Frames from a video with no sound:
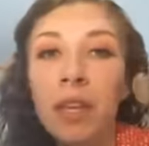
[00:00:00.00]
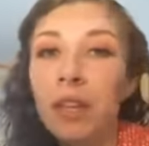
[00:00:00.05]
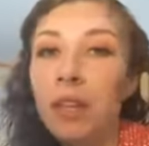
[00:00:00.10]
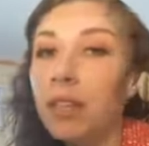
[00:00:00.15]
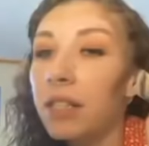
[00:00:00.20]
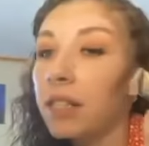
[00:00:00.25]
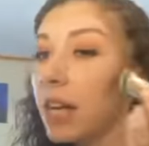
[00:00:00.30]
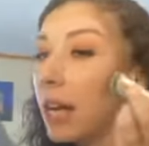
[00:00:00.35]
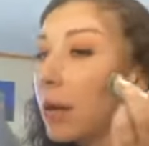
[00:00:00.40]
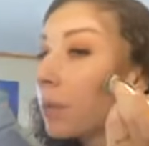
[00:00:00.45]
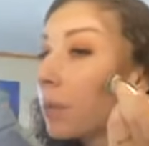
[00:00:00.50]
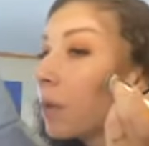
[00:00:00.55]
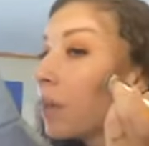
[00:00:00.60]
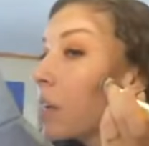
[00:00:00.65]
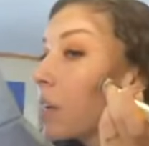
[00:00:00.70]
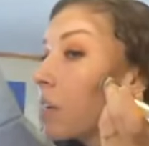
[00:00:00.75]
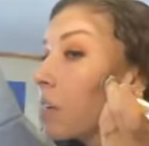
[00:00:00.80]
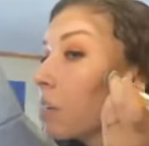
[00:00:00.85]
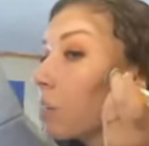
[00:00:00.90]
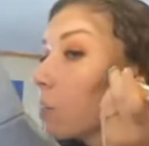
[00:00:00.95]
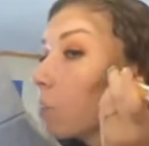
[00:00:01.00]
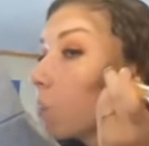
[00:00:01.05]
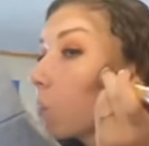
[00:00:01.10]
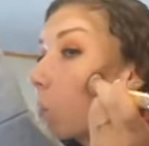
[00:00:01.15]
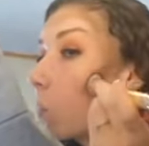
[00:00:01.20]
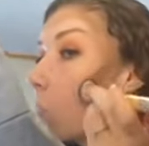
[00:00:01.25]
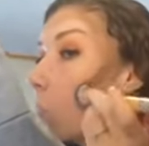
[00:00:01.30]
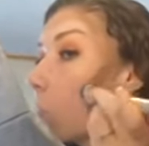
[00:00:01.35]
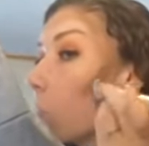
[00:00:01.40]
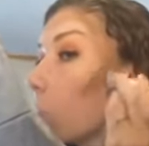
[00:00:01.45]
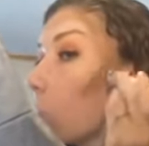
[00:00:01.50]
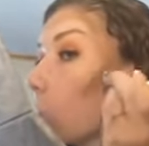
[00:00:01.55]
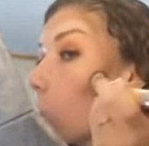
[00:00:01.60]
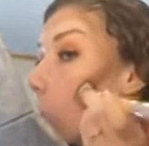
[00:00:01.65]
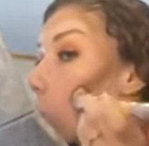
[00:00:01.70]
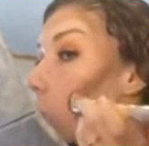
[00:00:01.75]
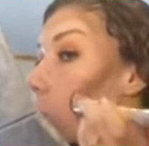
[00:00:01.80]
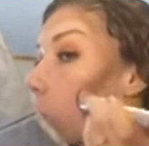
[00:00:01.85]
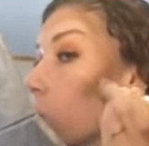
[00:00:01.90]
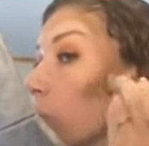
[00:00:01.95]
the tapered end,
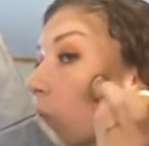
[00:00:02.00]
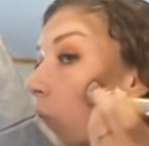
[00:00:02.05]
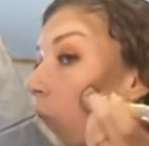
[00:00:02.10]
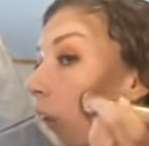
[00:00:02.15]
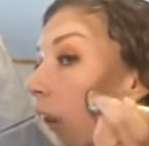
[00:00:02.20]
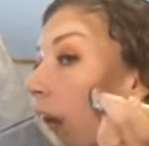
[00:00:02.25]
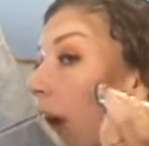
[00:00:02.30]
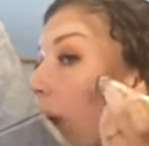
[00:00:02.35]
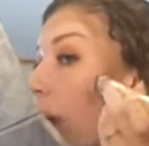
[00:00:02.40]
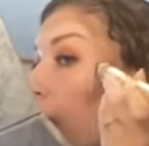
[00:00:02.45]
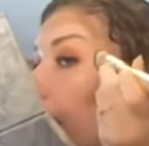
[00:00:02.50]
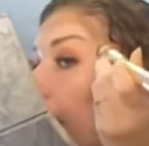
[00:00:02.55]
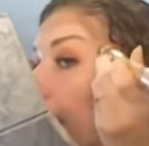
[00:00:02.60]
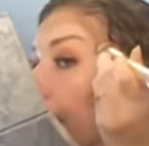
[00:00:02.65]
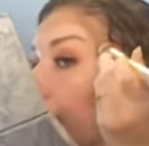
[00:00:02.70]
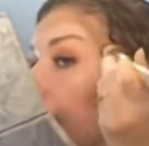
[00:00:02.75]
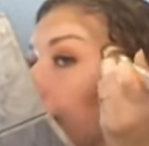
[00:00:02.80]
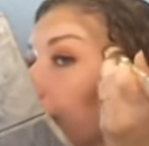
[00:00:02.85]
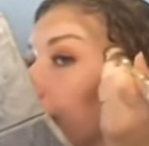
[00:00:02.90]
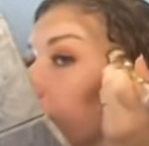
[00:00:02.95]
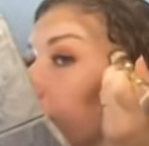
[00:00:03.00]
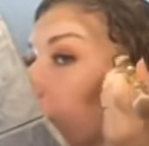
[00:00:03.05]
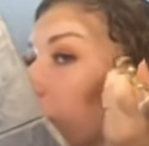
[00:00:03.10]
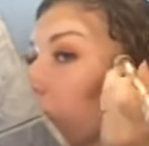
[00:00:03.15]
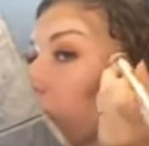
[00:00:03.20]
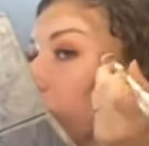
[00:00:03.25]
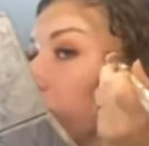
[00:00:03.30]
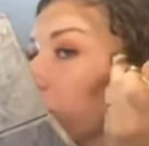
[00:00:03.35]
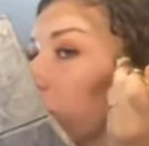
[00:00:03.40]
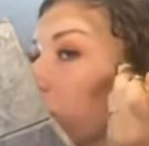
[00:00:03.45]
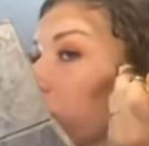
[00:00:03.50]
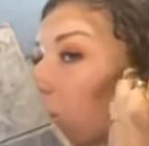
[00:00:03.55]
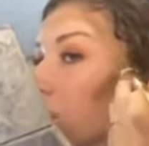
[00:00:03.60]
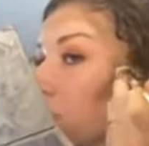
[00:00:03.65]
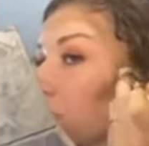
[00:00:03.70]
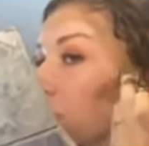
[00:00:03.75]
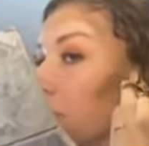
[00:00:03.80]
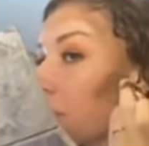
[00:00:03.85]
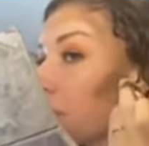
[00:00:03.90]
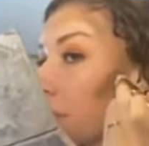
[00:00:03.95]
smooth it out, and this brush is
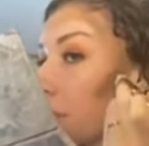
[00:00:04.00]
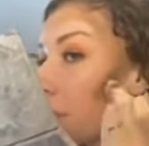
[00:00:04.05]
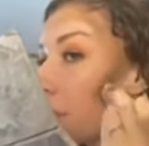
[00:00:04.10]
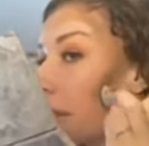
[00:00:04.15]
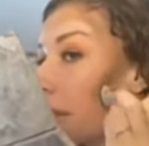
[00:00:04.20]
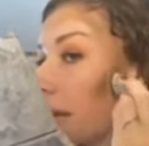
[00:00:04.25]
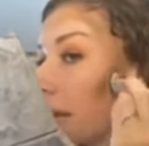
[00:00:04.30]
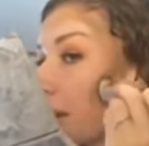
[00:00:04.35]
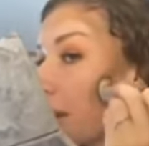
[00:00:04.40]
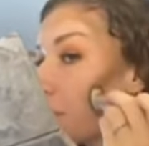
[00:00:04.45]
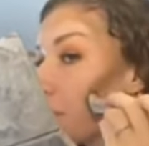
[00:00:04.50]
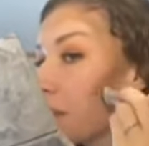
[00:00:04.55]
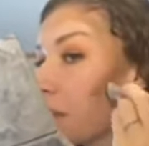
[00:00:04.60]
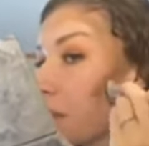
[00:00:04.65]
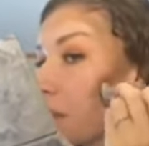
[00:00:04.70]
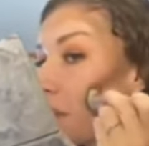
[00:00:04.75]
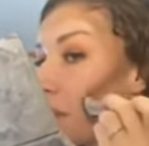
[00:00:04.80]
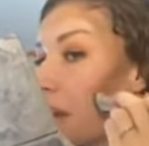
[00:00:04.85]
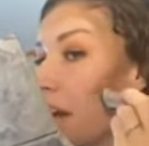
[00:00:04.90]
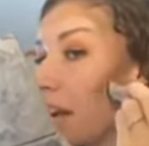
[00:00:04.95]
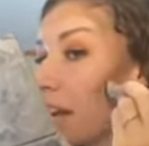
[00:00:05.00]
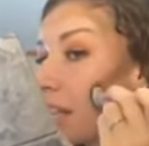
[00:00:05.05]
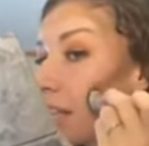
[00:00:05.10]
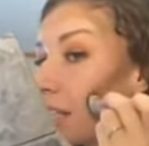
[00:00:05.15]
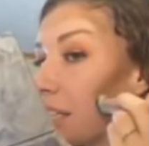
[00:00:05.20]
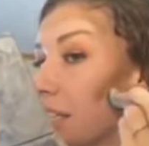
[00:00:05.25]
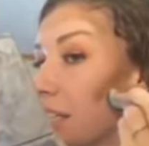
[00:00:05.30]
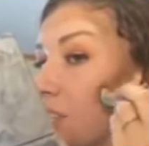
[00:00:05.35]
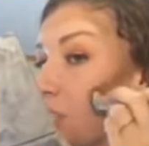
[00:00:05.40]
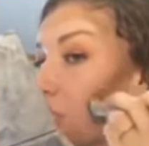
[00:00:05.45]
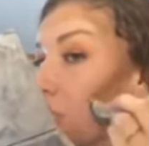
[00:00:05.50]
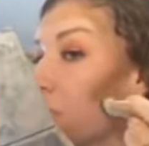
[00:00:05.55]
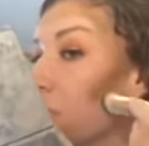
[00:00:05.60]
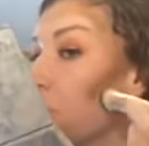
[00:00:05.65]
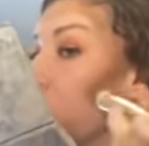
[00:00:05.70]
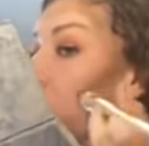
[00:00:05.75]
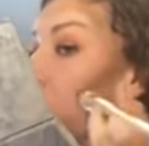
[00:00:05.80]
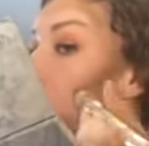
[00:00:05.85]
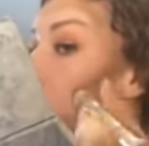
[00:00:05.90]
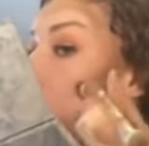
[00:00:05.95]
also gonna pick up some of that
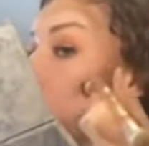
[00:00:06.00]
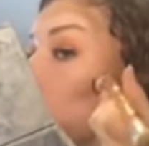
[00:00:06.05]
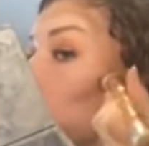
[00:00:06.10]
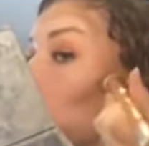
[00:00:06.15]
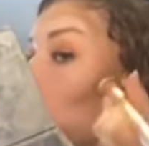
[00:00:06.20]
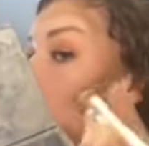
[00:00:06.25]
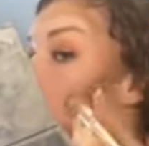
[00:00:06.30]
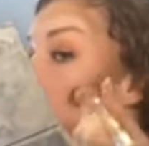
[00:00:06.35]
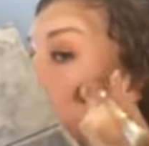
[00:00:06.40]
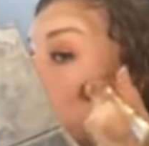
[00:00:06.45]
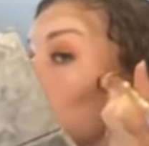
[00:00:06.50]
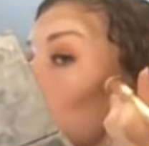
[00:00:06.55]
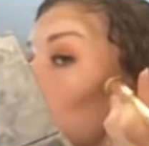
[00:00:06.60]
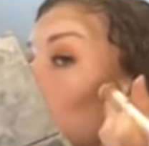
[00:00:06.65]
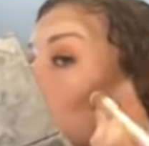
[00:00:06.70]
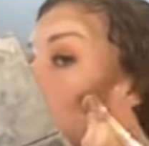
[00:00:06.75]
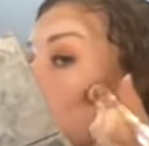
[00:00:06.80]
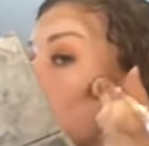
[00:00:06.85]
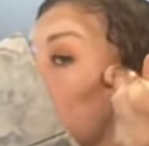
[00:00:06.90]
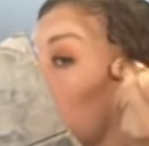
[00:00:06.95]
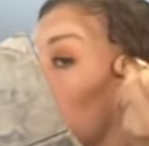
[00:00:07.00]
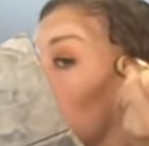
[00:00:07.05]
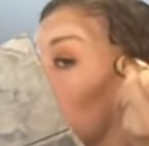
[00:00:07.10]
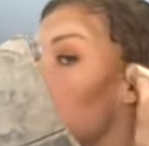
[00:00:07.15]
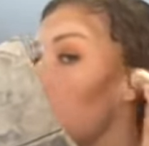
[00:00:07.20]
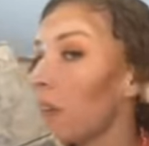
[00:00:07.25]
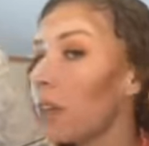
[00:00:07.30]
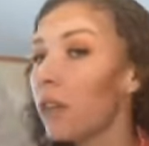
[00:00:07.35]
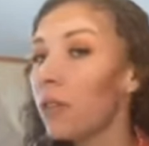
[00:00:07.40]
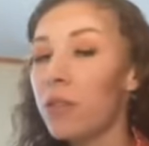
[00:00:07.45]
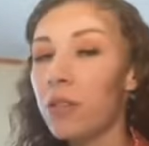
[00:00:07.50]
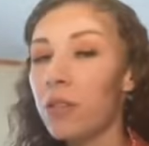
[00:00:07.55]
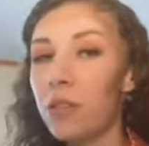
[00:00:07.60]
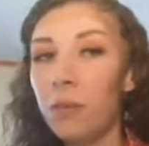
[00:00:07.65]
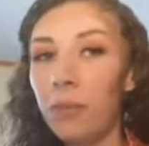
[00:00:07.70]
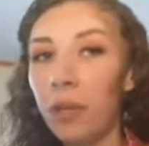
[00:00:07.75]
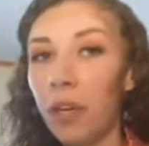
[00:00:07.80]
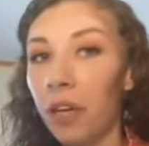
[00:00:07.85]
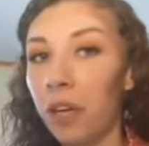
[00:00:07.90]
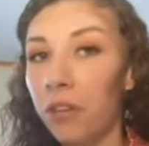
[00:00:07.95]
additional color that we used.
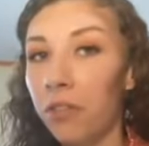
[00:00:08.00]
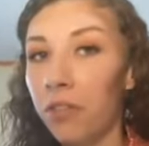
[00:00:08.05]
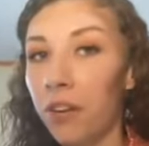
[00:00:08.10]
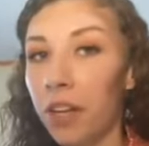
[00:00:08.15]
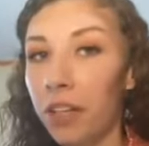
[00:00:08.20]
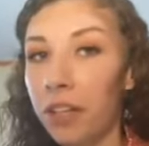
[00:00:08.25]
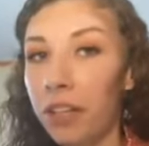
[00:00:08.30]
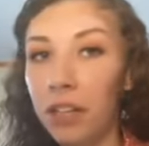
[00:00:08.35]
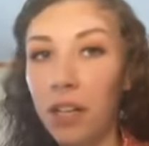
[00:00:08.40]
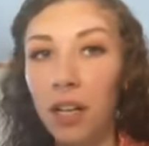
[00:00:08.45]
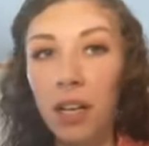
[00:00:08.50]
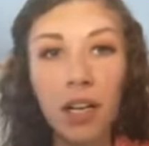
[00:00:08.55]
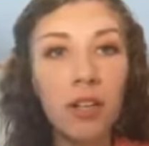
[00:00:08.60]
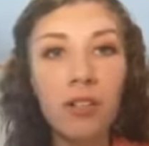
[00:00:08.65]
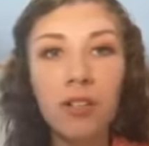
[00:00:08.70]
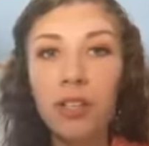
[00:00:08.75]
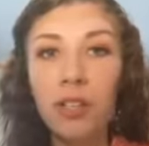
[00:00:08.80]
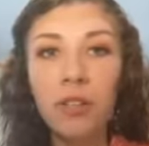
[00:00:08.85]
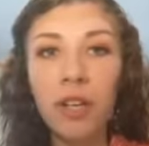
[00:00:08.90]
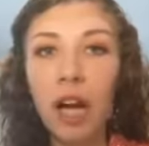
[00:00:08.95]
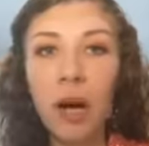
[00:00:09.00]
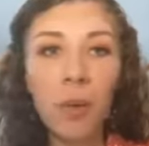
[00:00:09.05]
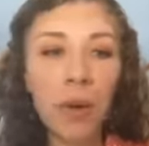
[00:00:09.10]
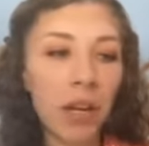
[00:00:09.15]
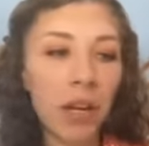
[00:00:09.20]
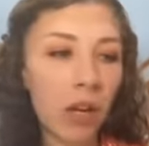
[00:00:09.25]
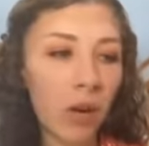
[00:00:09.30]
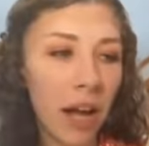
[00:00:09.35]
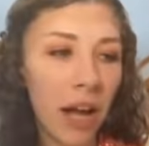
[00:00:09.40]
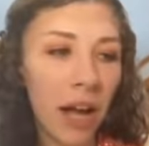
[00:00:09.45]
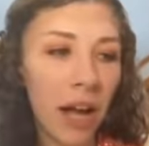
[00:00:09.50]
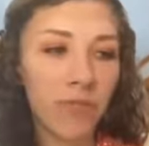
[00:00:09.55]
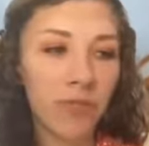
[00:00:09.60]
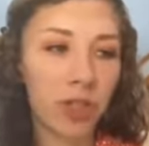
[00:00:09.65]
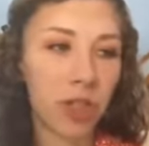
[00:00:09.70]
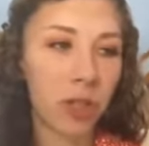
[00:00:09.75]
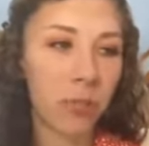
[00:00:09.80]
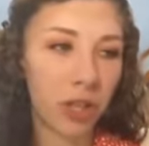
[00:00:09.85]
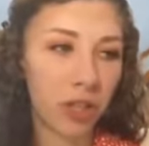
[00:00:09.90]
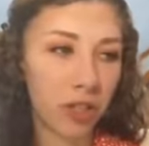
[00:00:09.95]
Perfect. So now we don't have
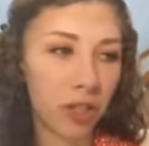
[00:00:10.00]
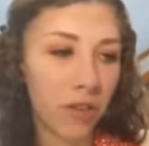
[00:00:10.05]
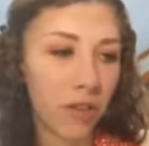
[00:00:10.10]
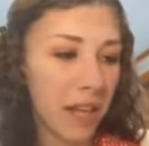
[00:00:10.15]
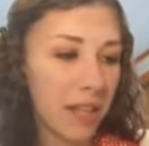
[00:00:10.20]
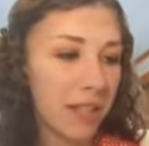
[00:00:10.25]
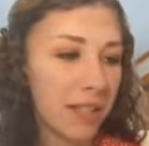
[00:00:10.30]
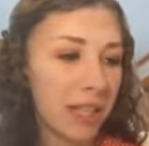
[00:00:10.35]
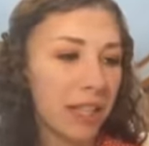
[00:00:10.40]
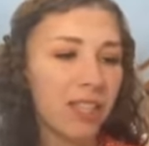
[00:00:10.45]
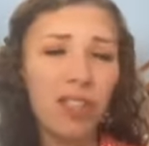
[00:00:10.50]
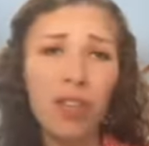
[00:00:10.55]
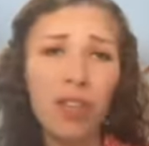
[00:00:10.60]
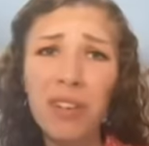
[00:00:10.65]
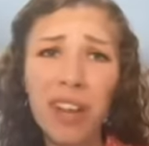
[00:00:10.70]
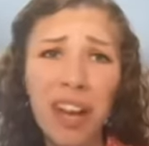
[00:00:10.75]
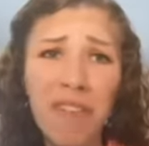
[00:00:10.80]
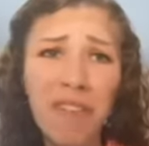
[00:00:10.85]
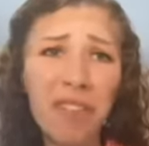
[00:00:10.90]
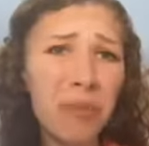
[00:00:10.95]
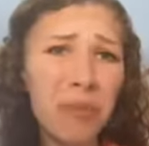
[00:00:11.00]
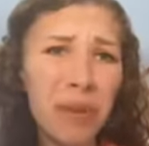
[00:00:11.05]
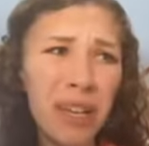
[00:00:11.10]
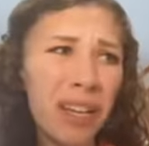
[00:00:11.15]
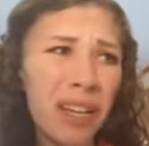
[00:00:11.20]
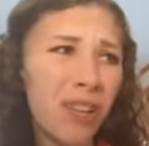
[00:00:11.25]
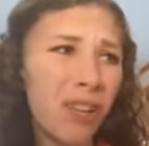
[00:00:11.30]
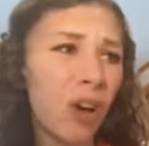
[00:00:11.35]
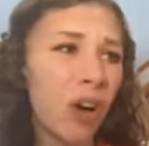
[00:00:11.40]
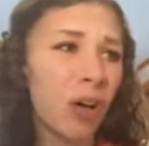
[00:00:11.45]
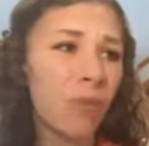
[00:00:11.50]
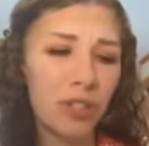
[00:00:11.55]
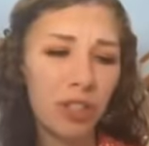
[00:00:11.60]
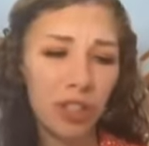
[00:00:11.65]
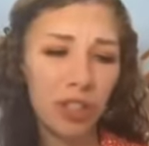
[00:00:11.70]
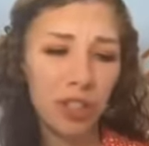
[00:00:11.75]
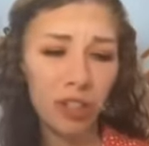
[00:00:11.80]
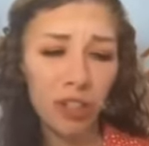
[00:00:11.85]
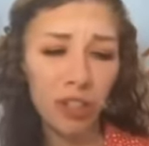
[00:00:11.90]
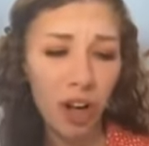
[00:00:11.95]
too much on that side. So never be alarmed.
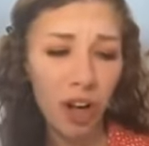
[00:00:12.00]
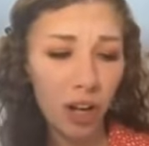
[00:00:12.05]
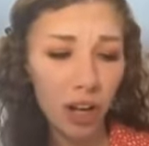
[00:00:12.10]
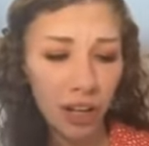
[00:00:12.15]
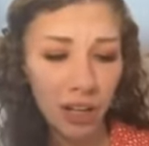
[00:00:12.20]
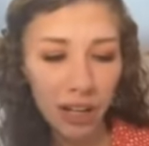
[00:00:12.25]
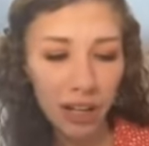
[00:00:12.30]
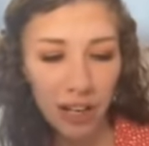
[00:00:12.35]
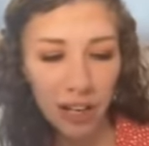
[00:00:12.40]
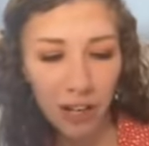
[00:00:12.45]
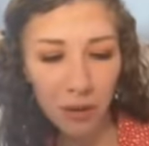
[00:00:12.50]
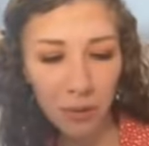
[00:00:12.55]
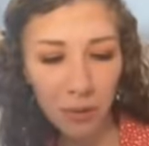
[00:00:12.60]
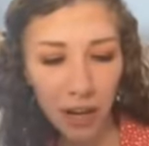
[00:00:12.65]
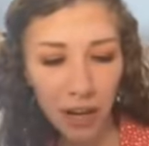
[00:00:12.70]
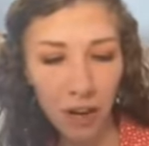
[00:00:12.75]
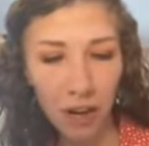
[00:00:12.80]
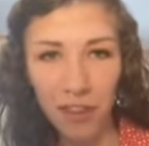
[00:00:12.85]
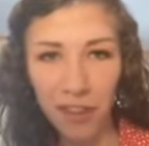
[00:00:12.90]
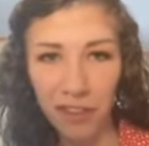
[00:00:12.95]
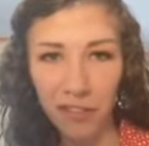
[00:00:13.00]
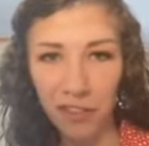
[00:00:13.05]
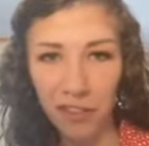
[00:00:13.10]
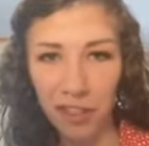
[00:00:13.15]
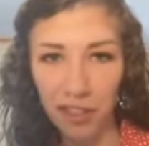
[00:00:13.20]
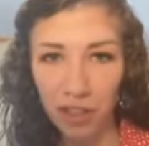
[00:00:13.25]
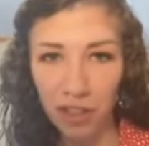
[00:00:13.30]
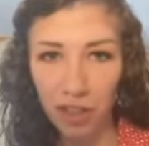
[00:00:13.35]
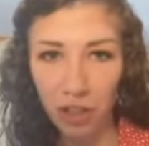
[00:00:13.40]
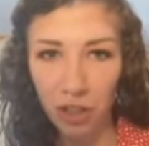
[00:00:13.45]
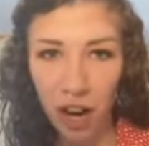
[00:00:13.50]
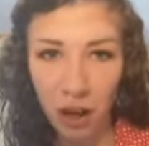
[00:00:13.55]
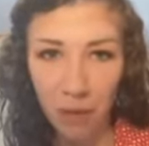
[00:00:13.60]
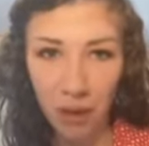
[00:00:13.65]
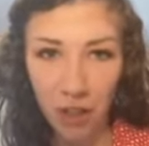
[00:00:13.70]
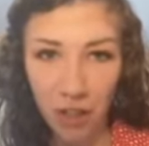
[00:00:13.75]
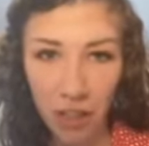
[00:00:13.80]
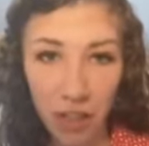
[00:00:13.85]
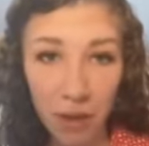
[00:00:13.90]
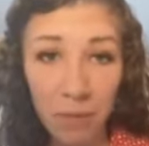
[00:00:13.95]
You're not gonna get it right on the first try
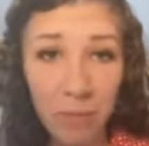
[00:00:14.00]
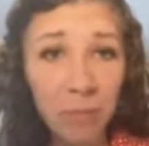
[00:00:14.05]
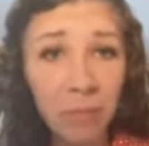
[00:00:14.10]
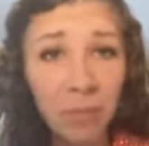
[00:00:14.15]
with